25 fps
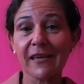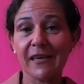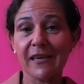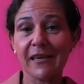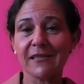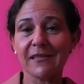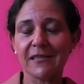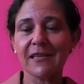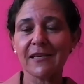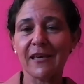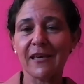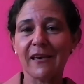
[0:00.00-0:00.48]
the
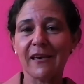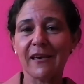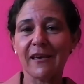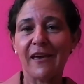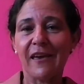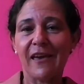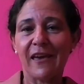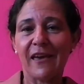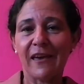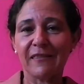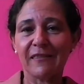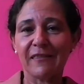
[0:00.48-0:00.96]

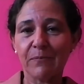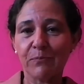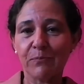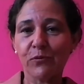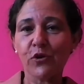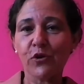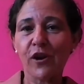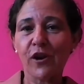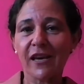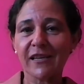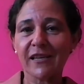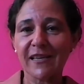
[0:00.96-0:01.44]
market
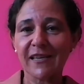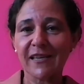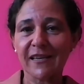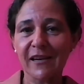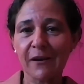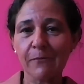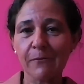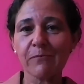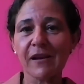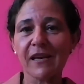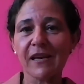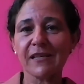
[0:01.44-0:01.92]
and the products
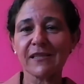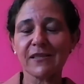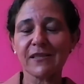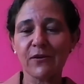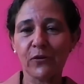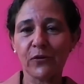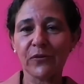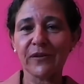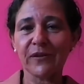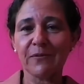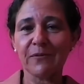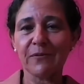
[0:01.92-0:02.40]
that are
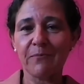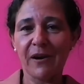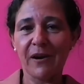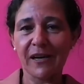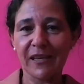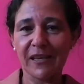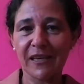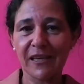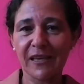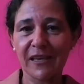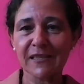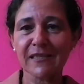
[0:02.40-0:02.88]
placed on their
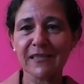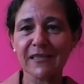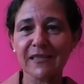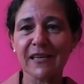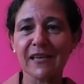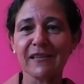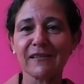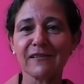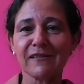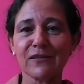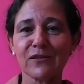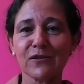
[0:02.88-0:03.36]
market.
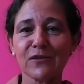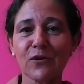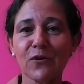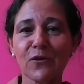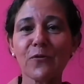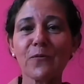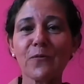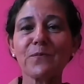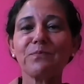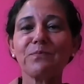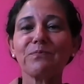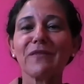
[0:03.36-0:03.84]

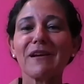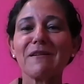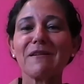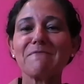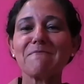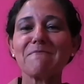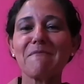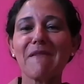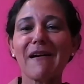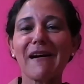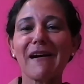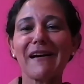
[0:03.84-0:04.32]
So
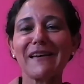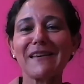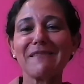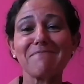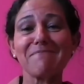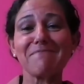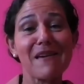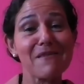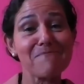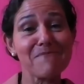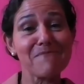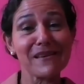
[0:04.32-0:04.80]
my
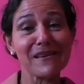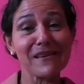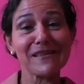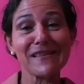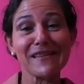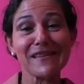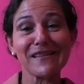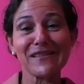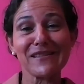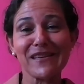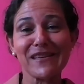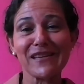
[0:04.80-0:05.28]
main
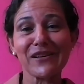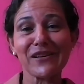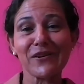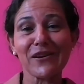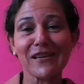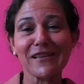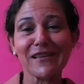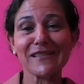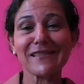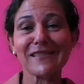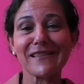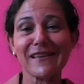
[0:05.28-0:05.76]
message here
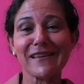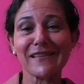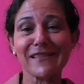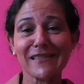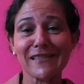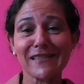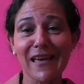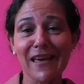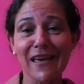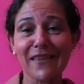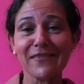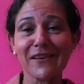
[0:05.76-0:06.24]
is
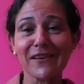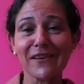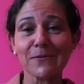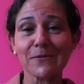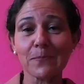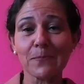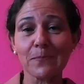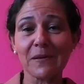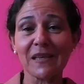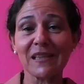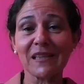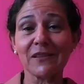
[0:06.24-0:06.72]
standards
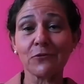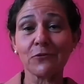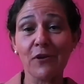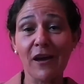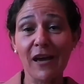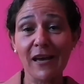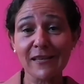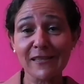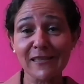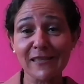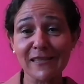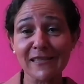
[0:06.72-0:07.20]
build
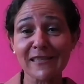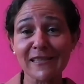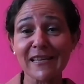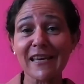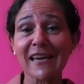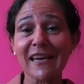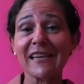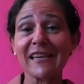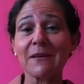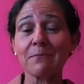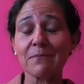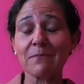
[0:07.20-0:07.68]
trust, and
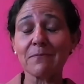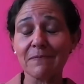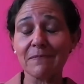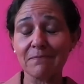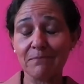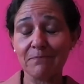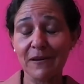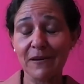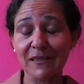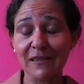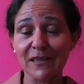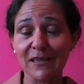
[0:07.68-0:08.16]
in
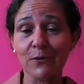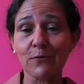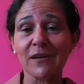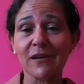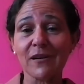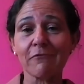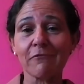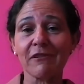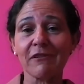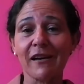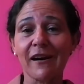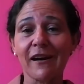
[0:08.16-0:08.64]
particular
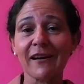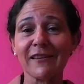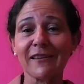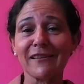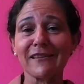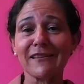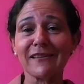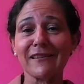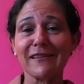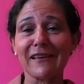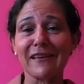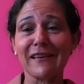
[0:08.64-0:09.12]

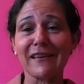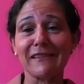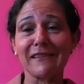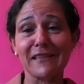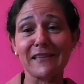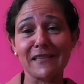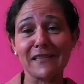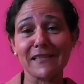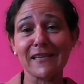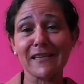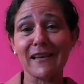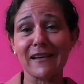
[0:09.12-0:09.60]
regarding the
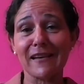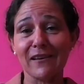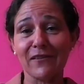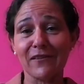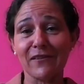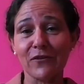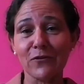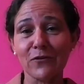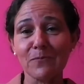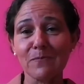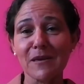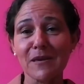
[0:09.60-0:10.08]
digital
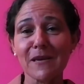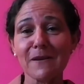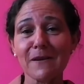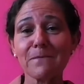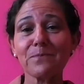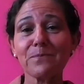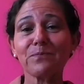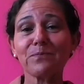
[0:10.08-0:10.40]
economy,